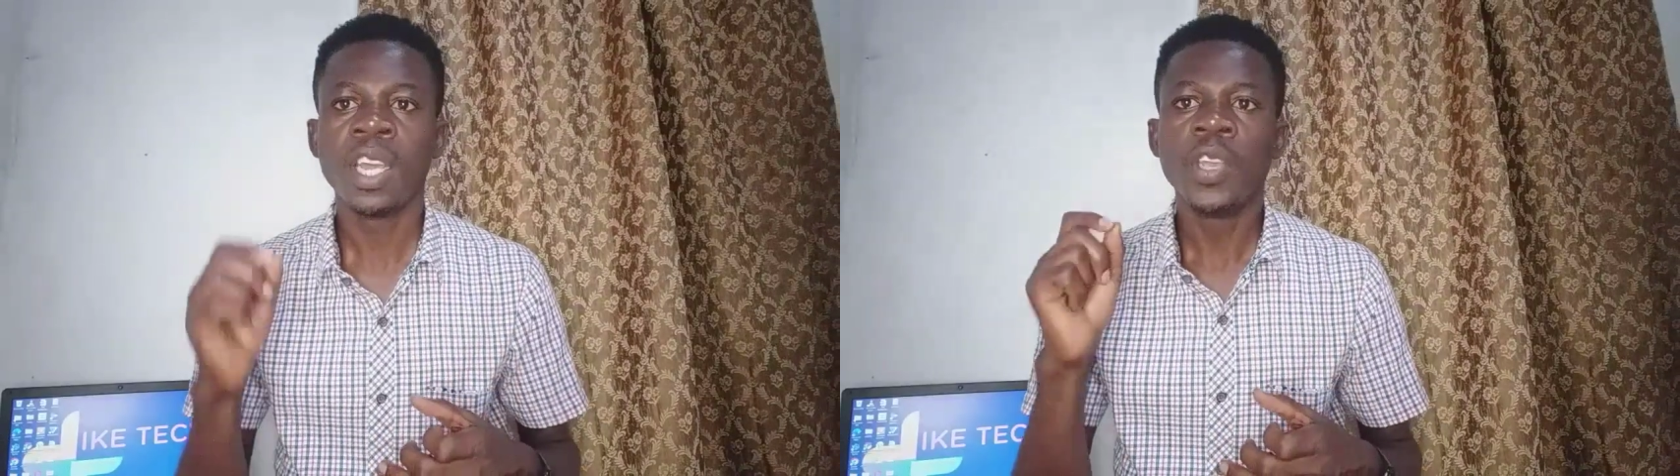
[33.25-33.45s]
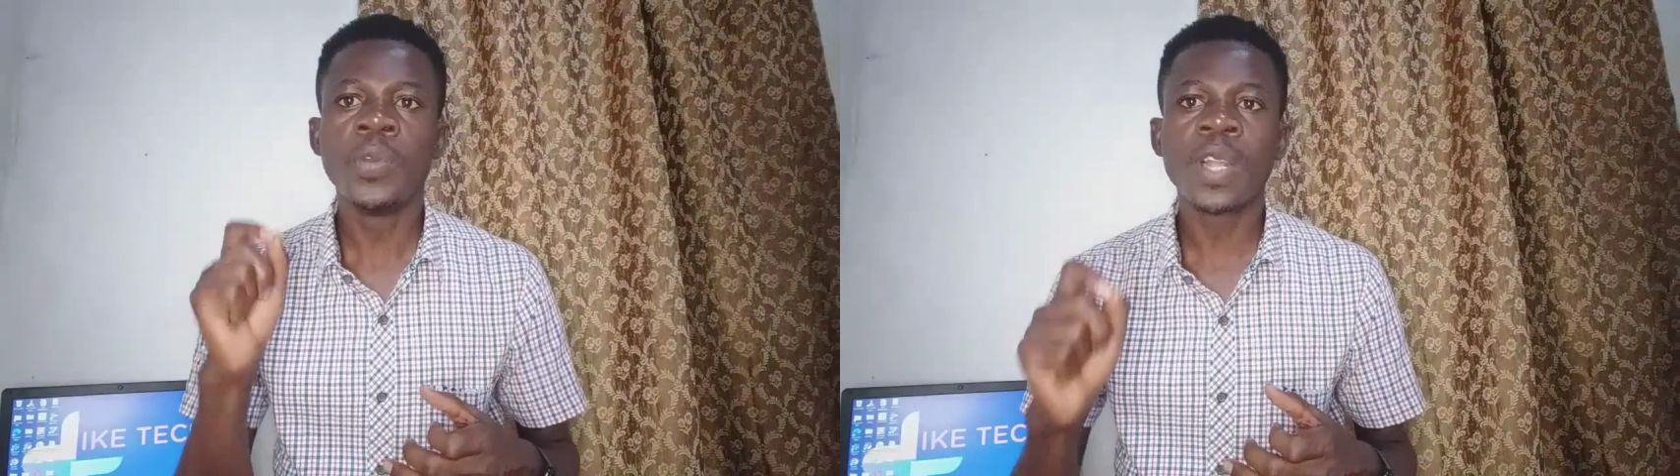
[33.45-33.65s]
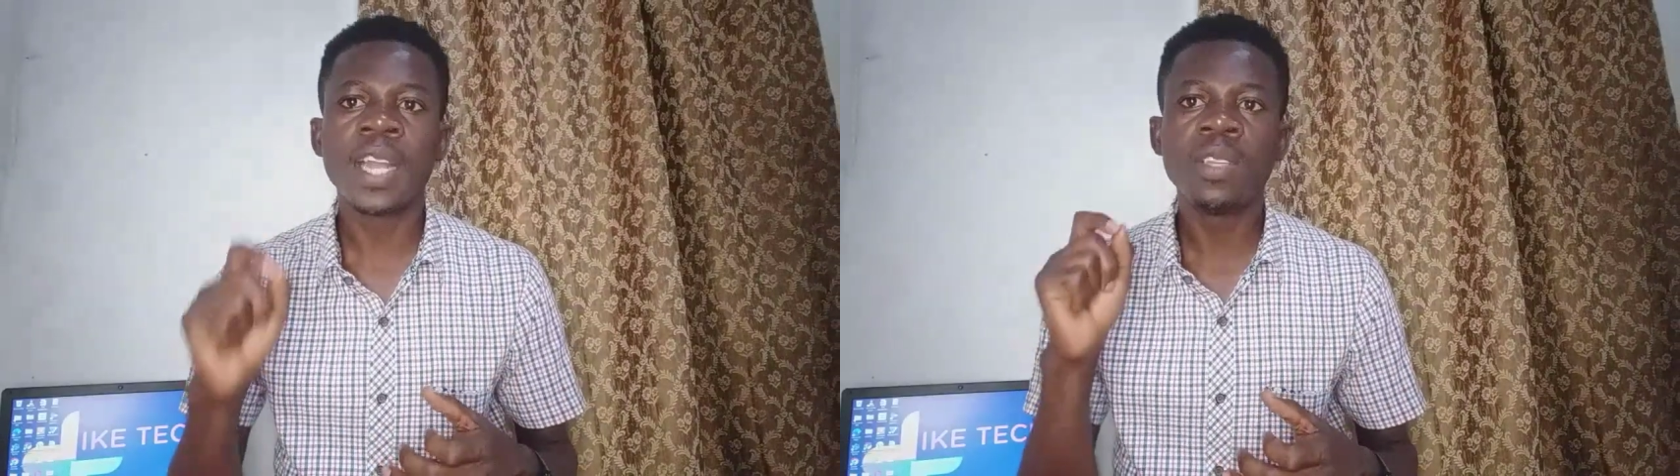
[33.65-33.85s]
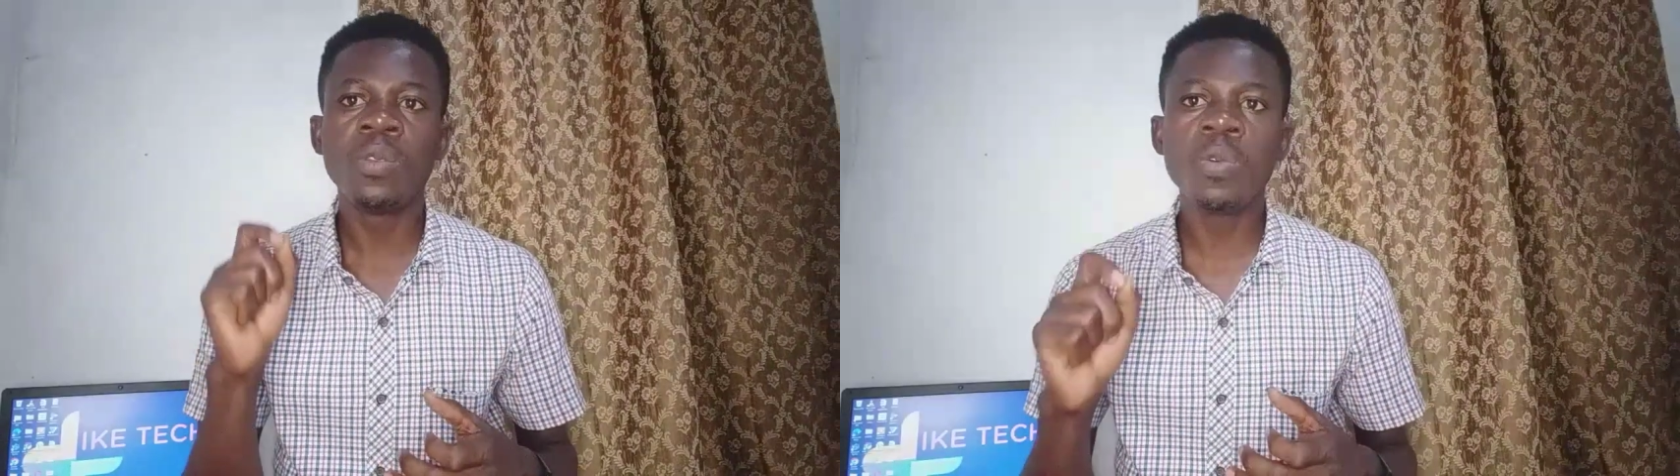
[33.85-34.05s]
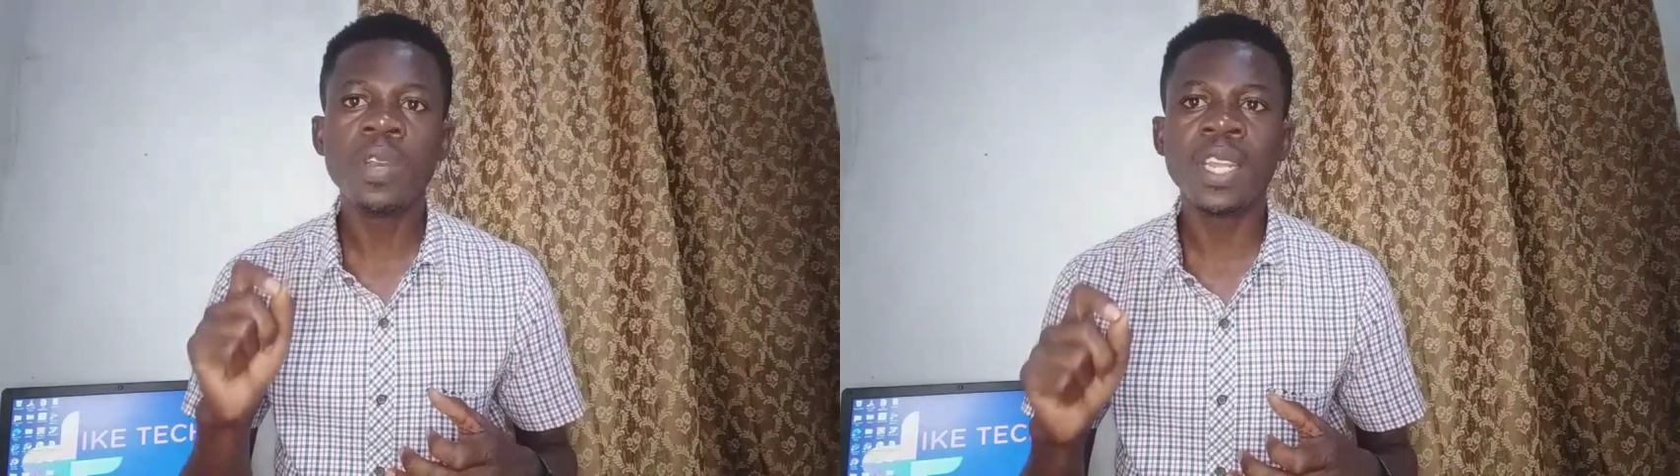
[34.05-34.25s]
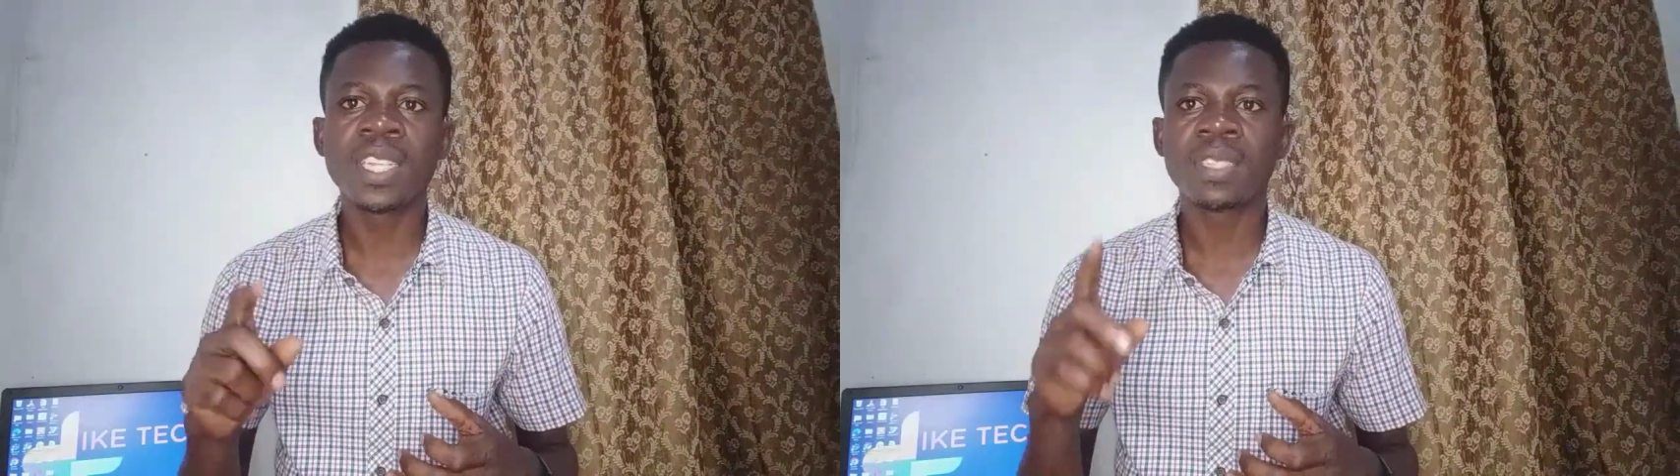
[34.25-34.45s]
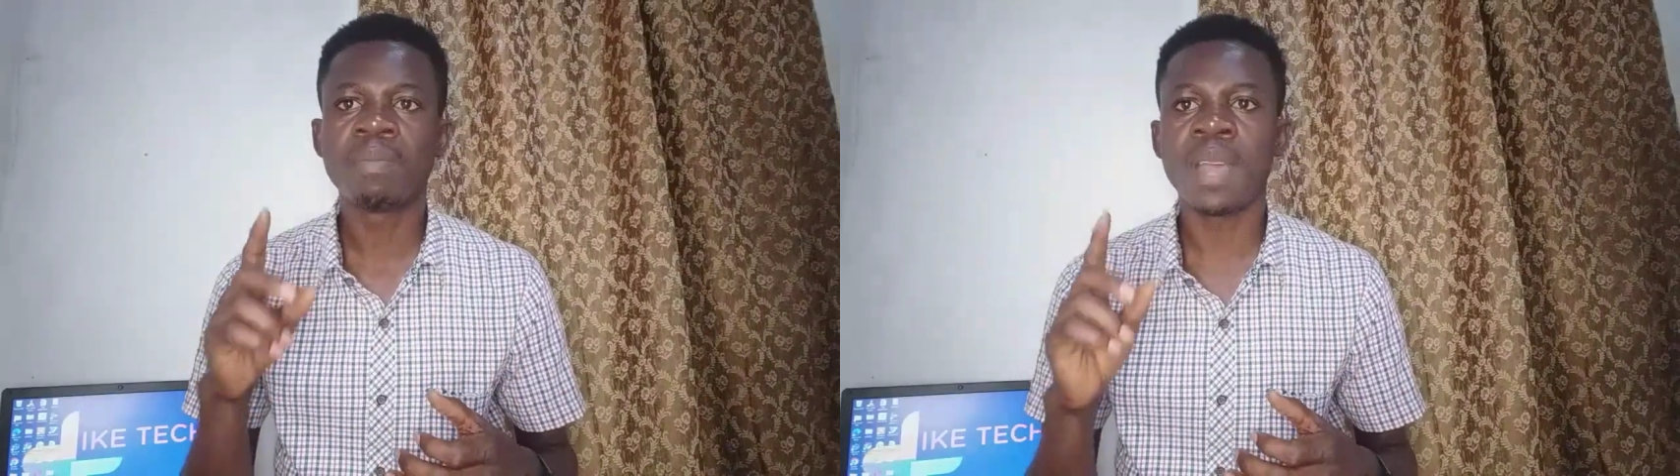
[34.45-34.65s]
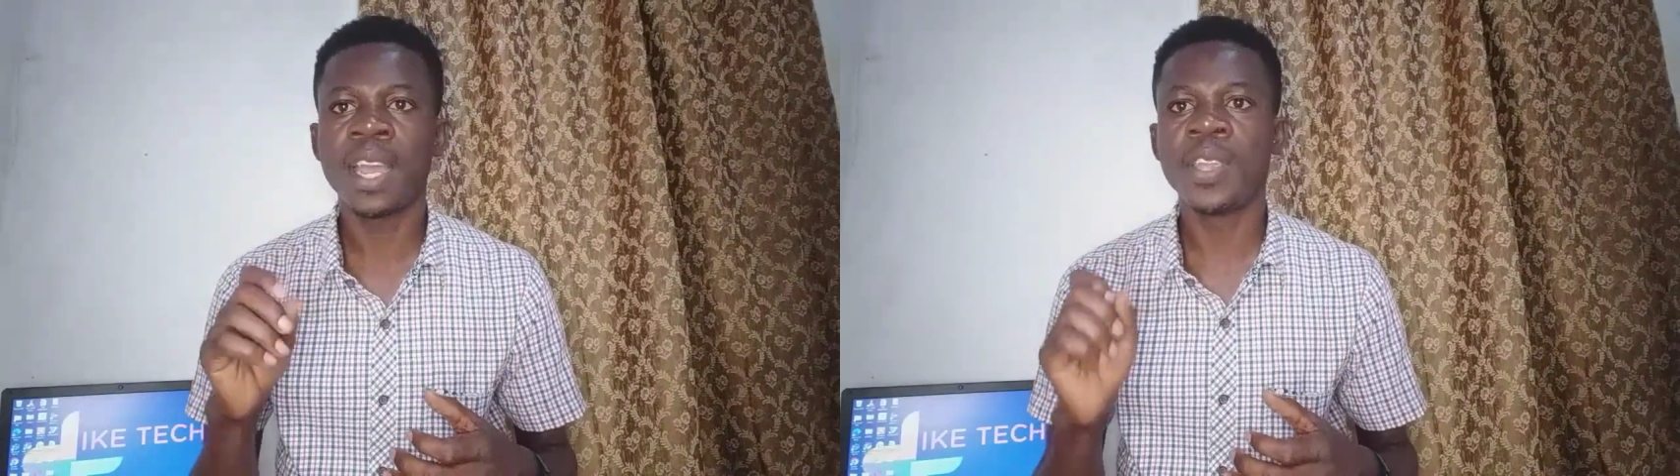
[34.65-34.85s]
you can do this
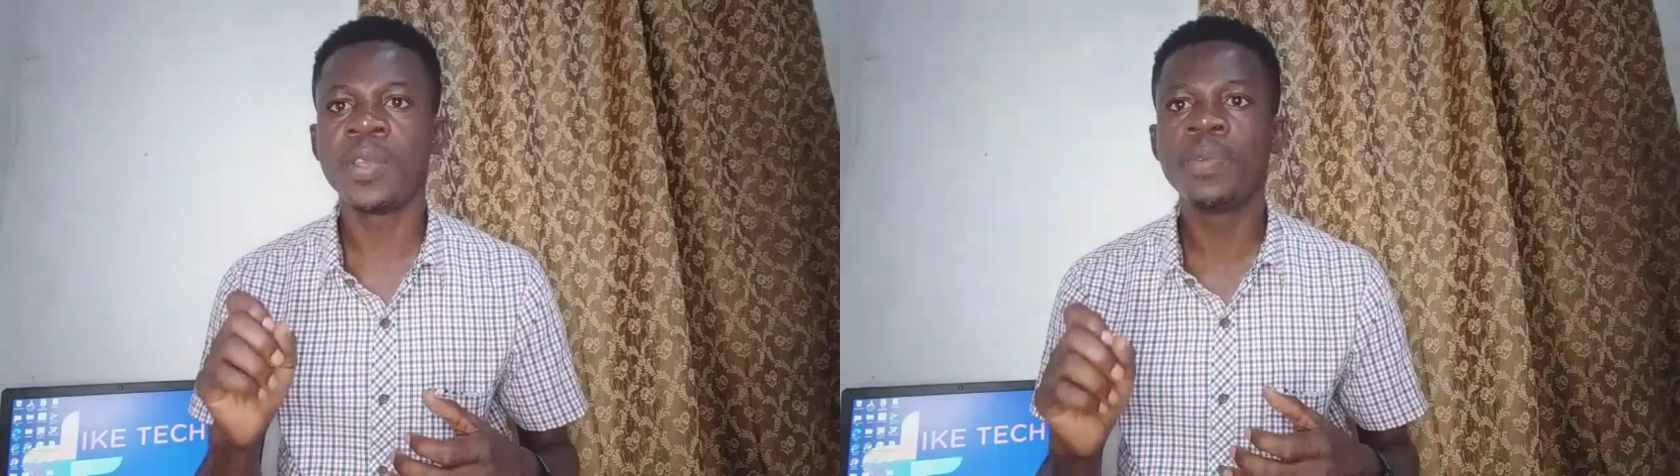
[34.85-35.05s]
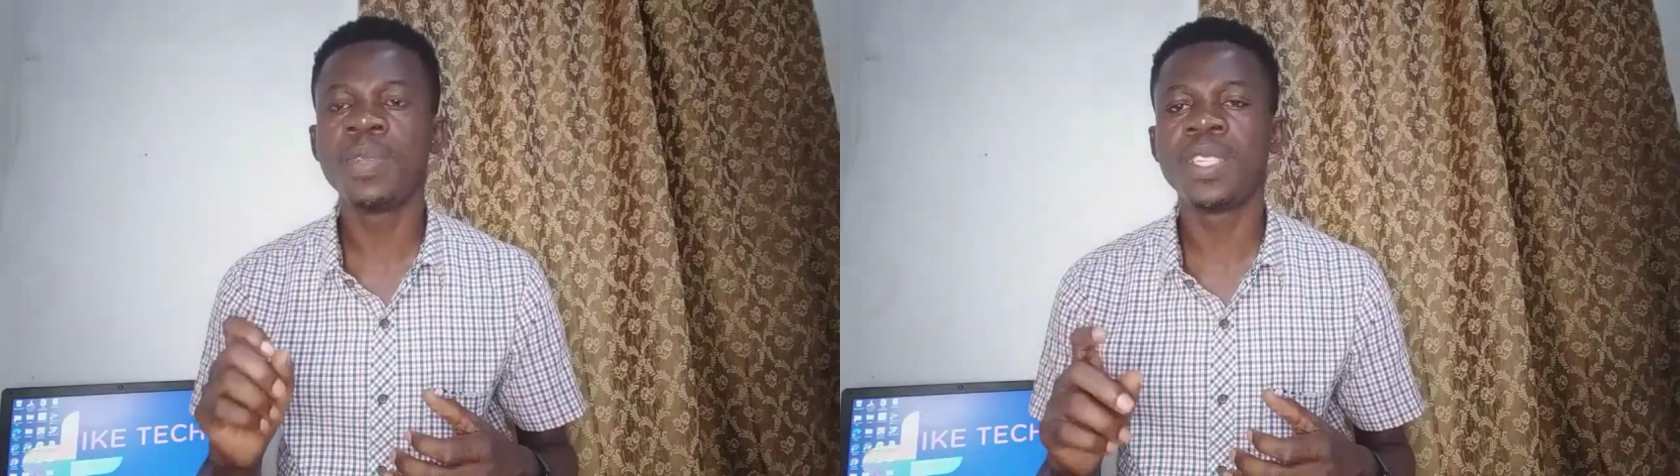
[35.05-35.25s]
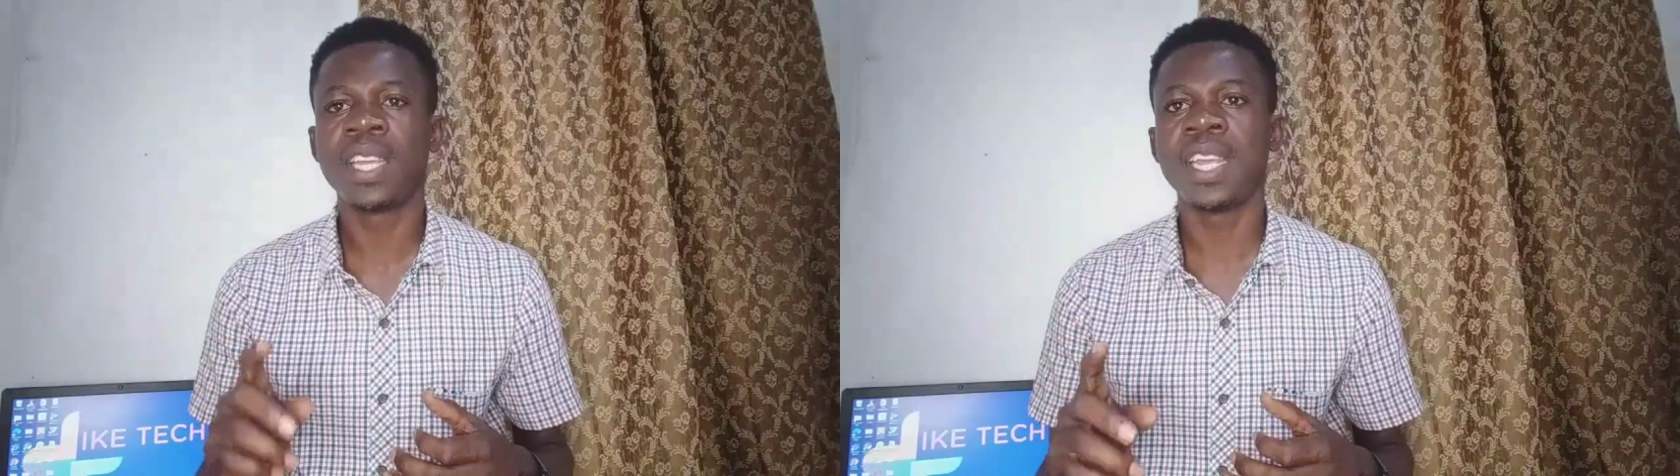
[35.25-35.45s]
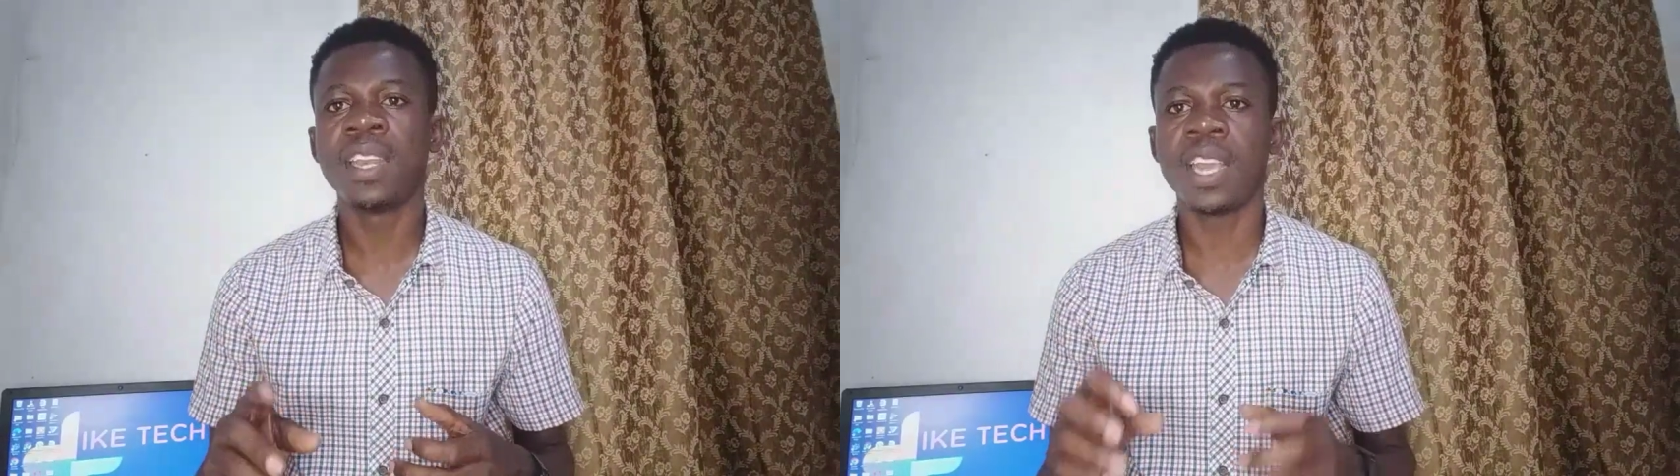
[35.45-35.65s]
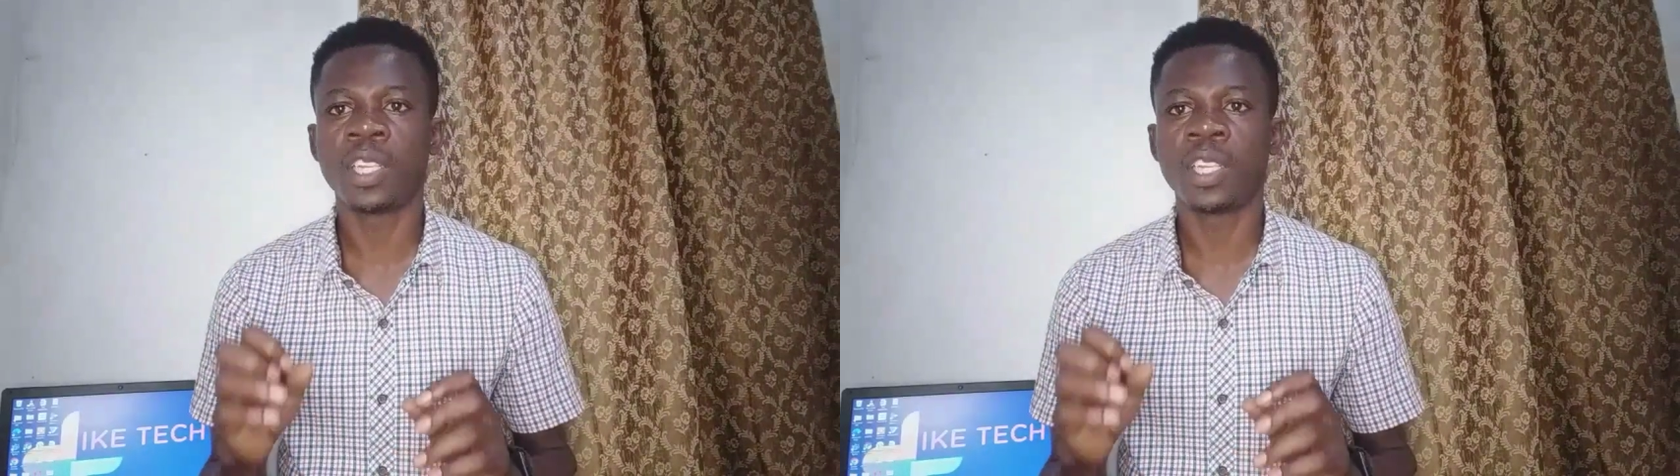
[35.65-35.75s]
by using a